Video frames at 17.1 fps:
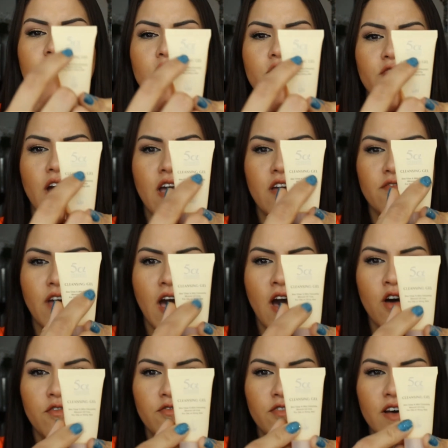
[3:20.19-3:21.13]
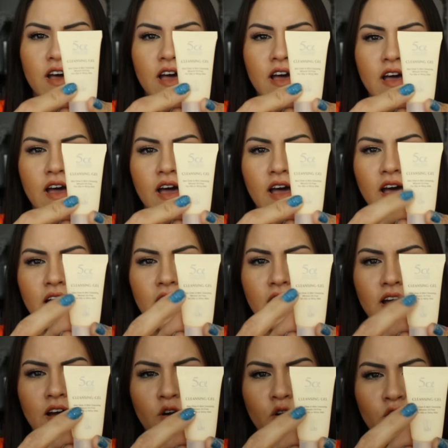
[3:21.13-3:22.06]
5 alpha
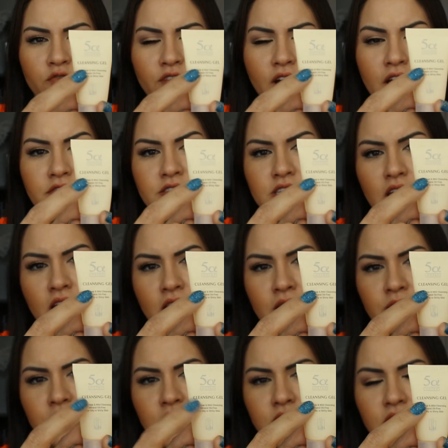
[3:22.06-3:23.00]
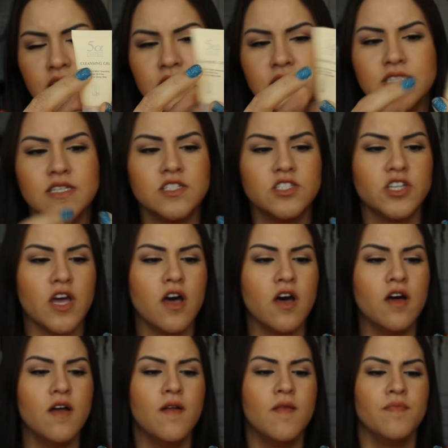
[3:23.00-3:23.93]
uh, or 5 times cleansing
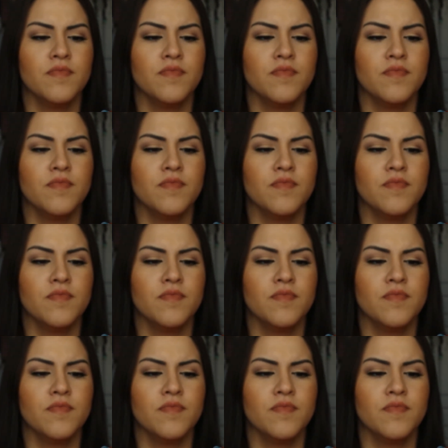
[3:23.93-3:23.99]
gel